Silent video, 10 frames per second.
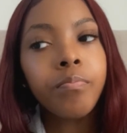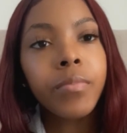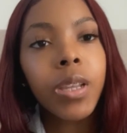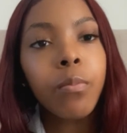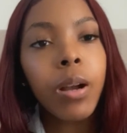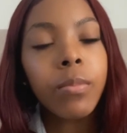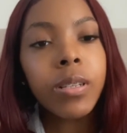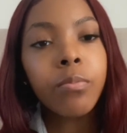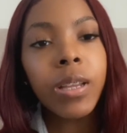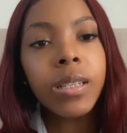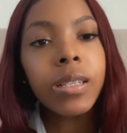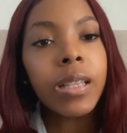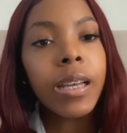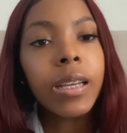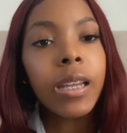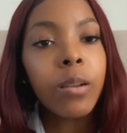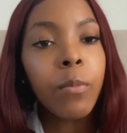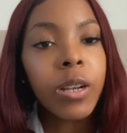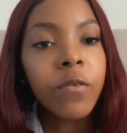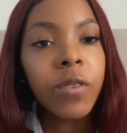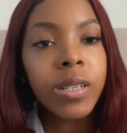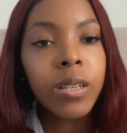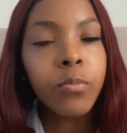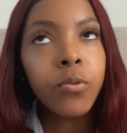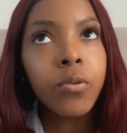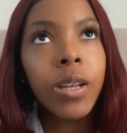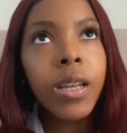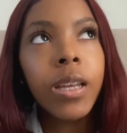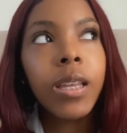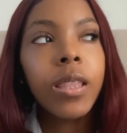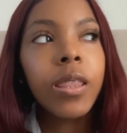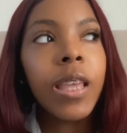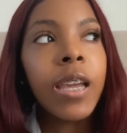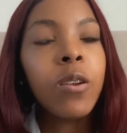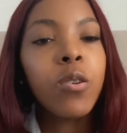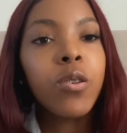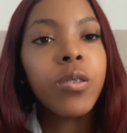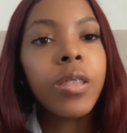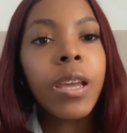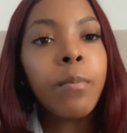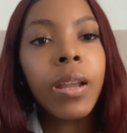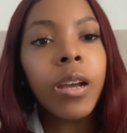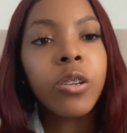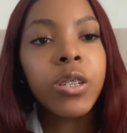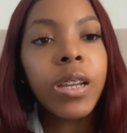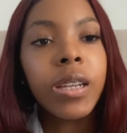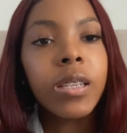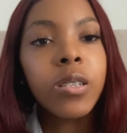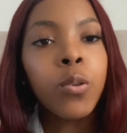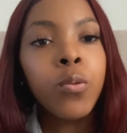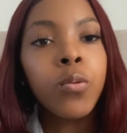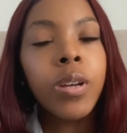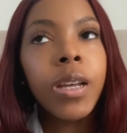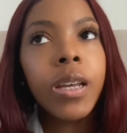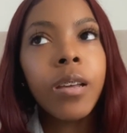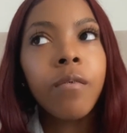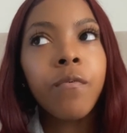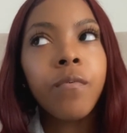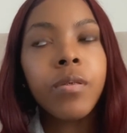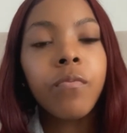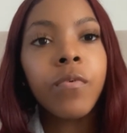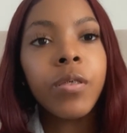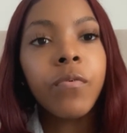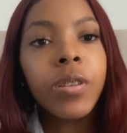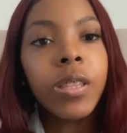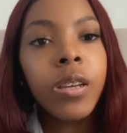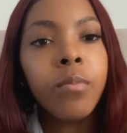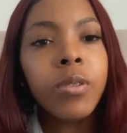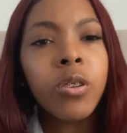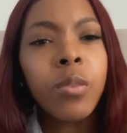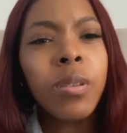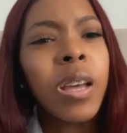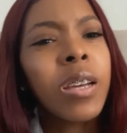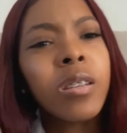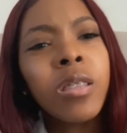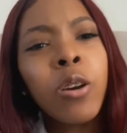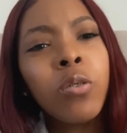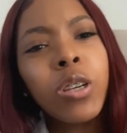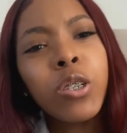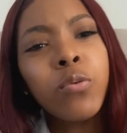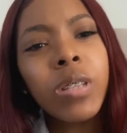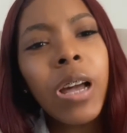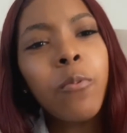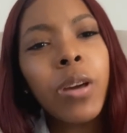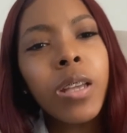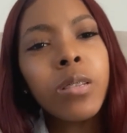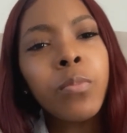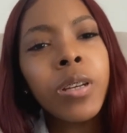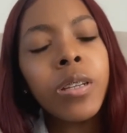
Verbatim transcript: promises blessings like kingdom marriage for example they they may not understand it so for for them it's going to be like they're going to look at you sideways but